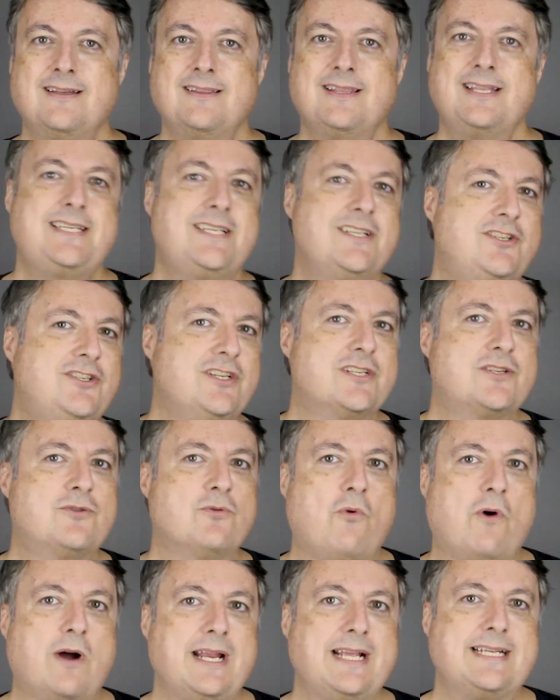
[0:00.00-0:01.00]
This is just
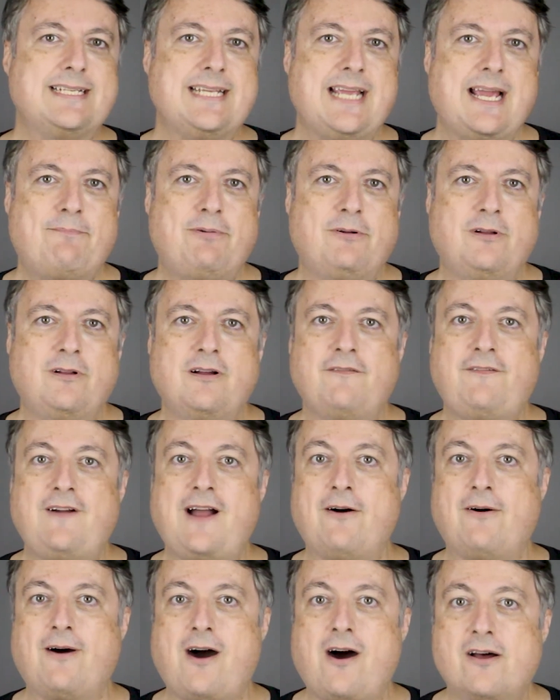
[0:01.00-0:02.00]
one example of
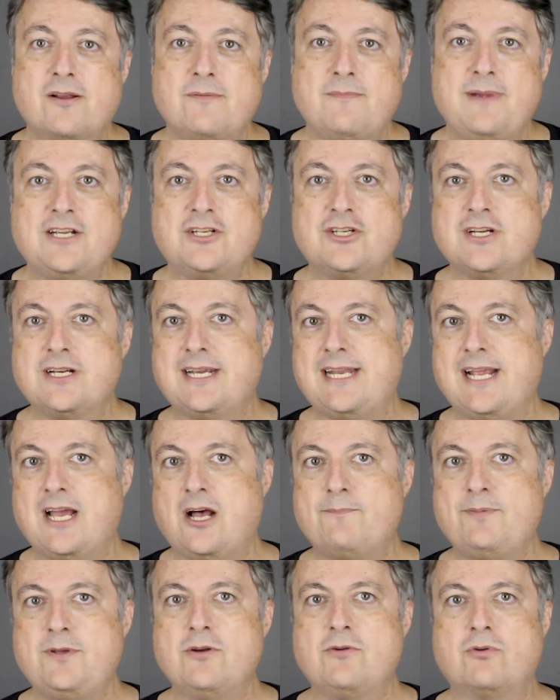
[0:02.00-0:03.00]
how automation can
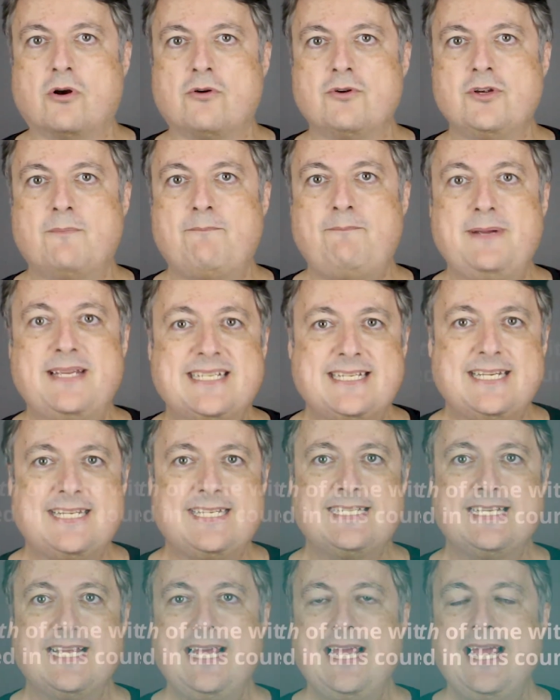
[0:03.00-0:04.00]
help you grow your business